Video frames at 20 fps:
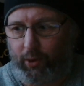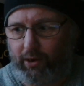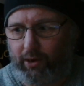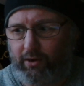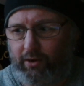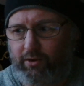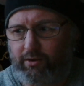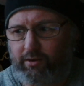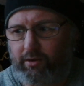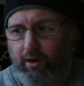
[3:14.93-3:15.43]

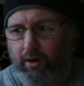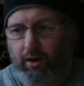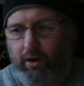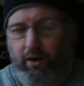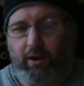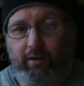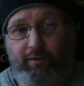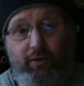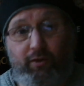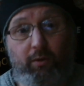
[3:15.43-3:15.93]
because I
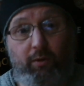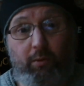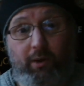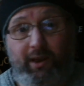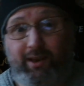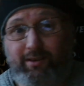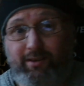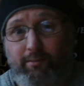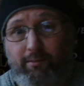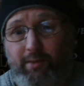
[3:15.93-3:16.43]
kind of thought, well,
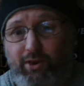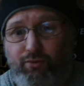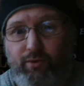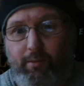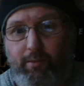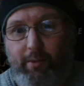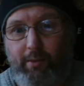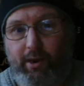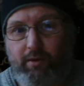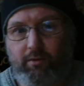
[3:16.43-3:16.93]
there's a mystery
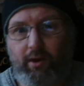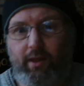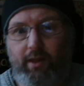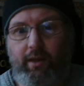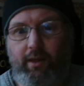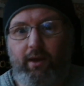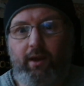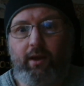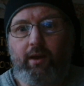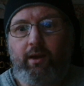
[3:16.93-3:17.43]
beer right
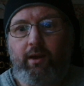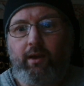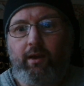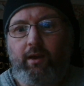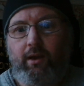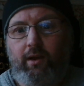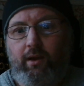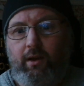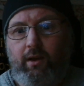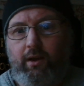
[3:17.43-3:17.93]
there,
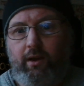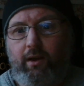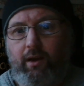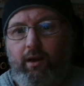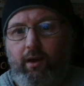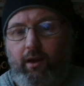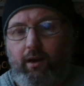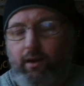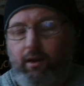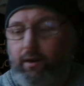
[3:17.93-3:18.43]

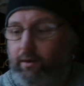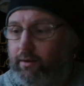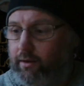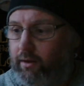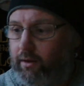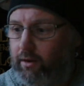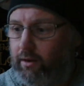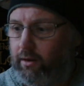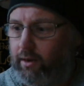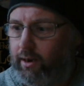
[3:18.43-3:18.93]
and
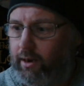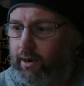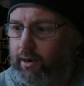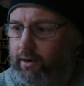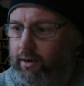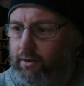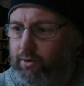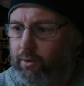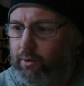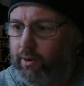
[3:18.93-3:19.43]
I'll get
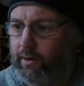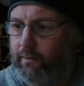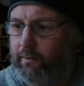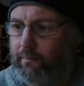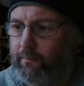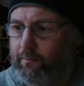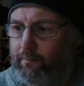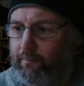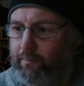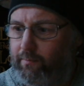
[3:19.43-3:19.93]
into it
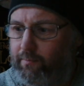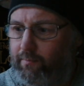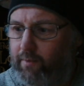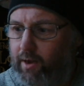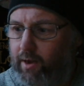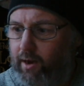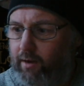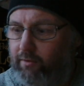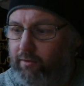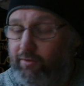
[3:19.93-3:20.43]

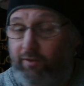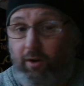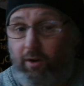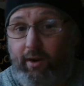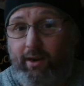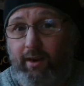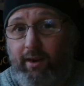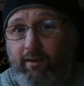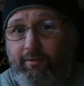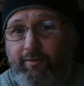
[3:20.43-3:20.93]
and
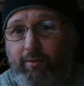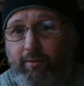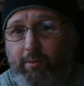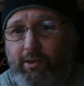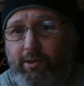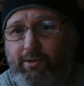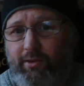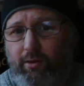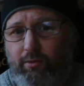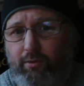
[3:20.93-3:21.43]
find out for
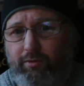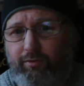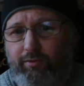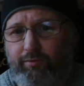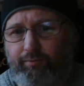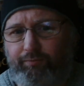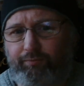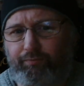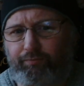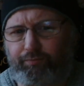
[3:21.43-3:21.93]
myself.
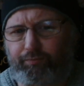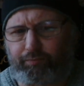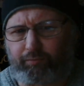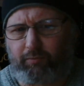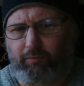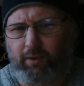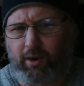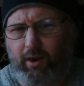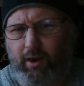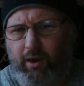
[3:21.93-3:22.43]

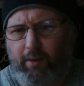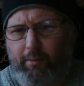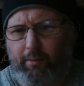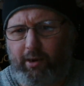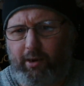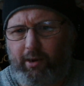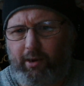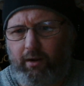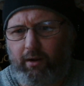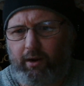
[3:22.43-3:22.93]
Getting a
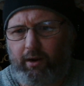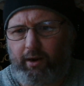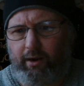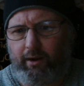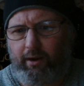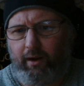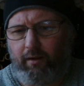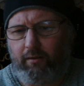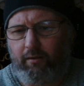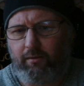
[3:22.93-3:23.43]
bit dark here
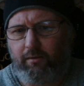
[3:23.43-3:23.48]
now,